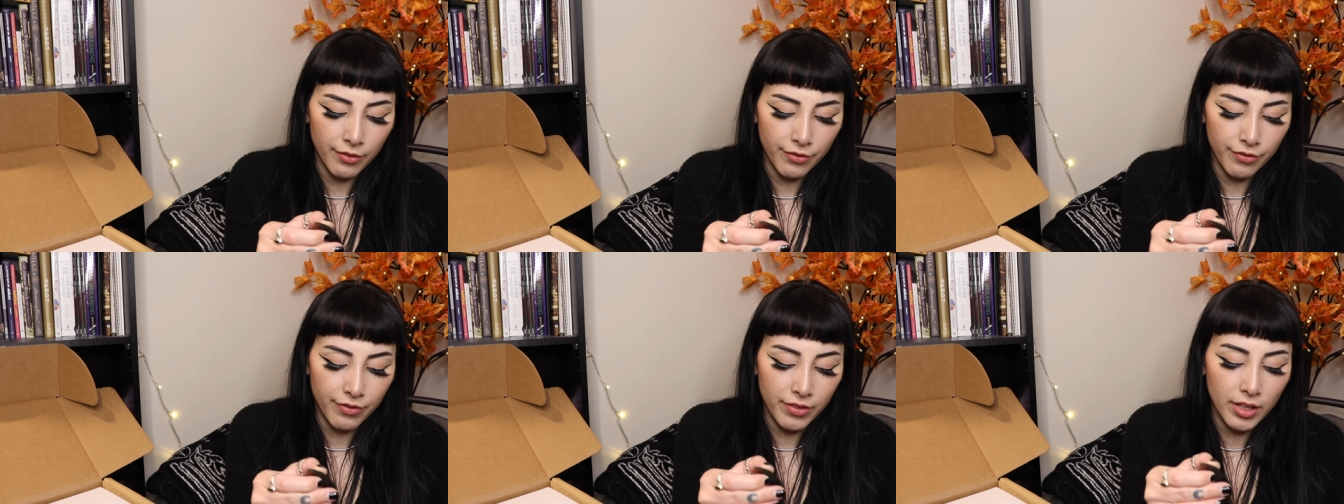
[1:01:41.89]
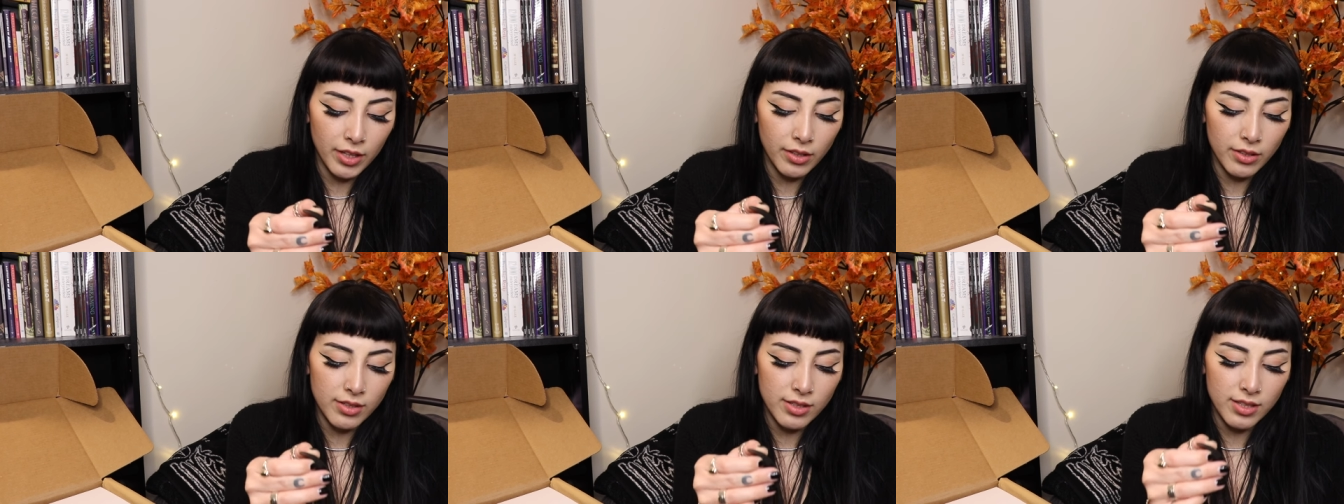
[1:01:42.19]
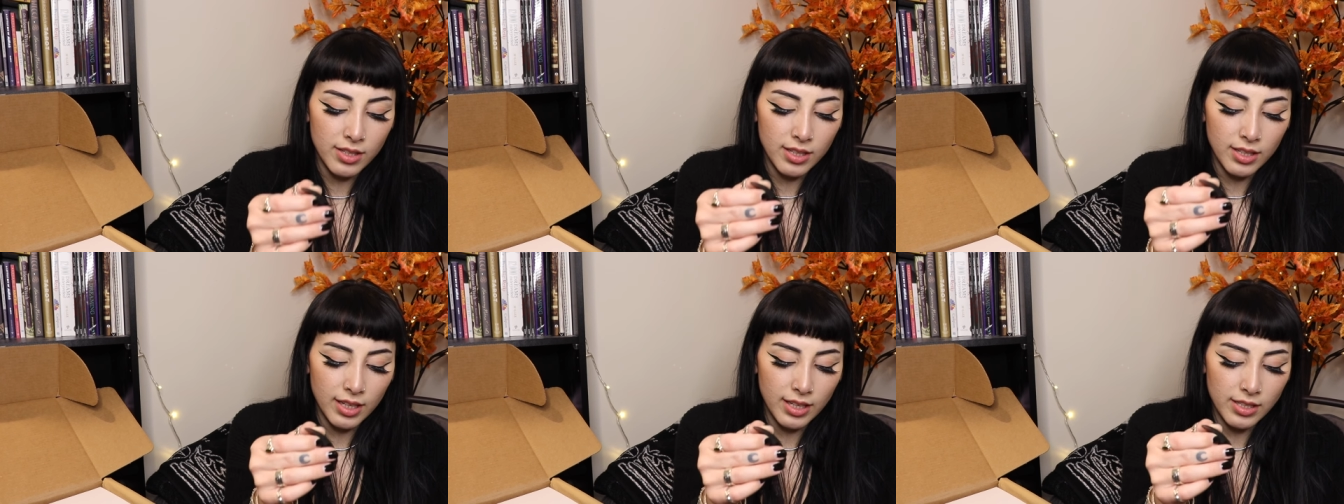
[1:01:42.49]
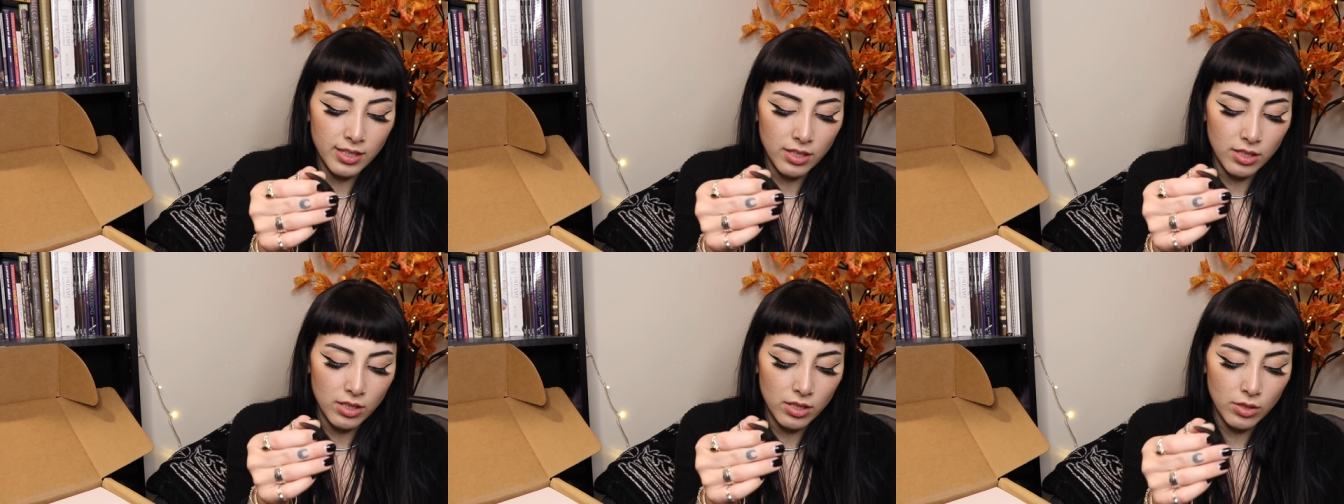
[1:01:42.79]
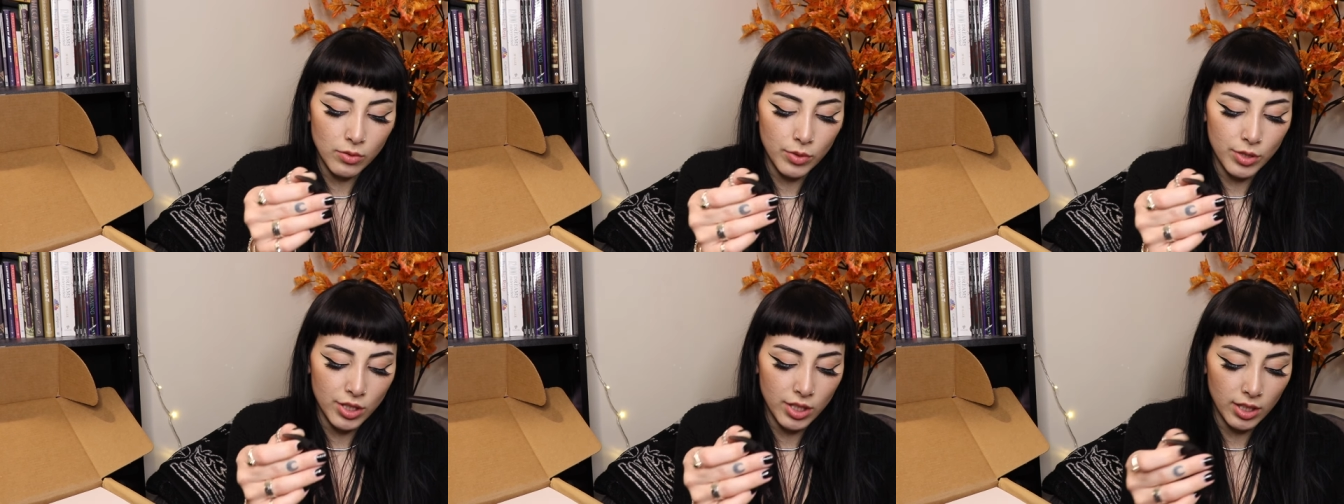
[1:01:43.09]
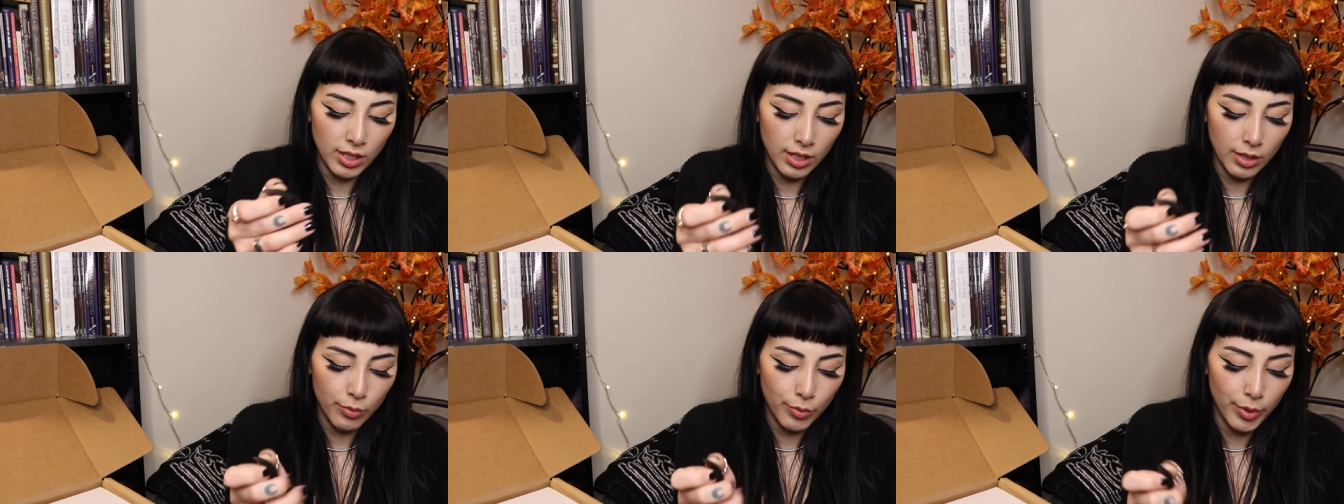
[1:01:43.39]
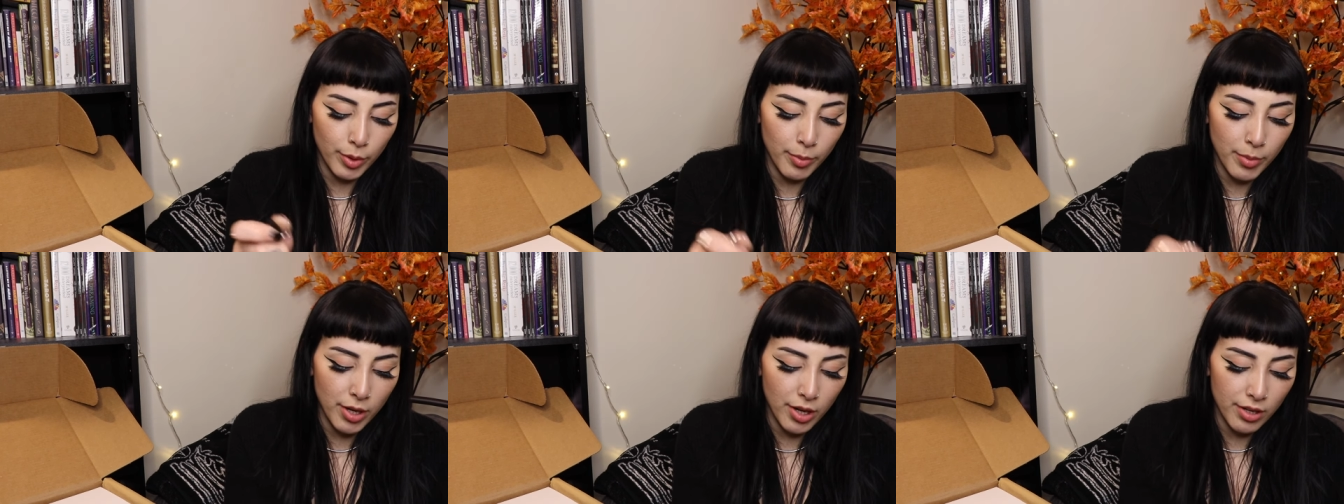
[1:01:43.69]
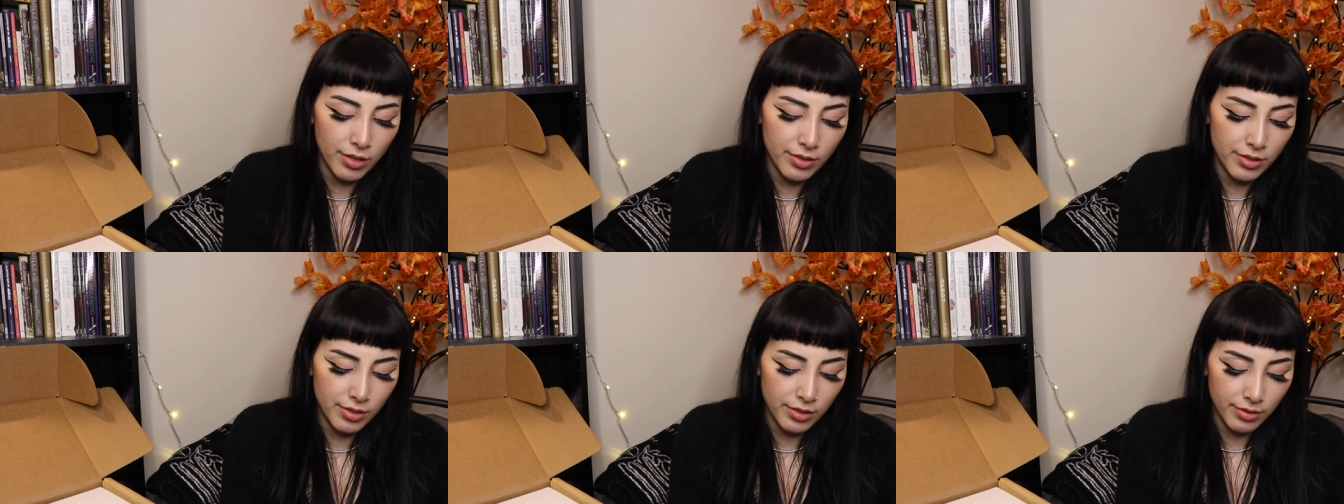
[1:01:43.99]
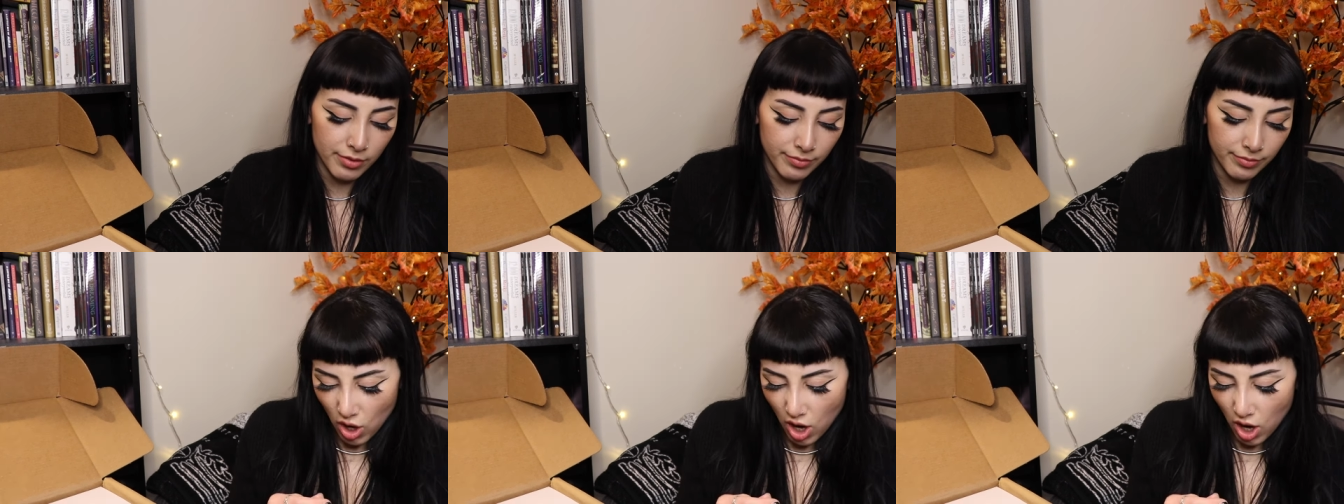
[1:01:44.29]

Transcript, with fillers: feels nice and squishy like real moss.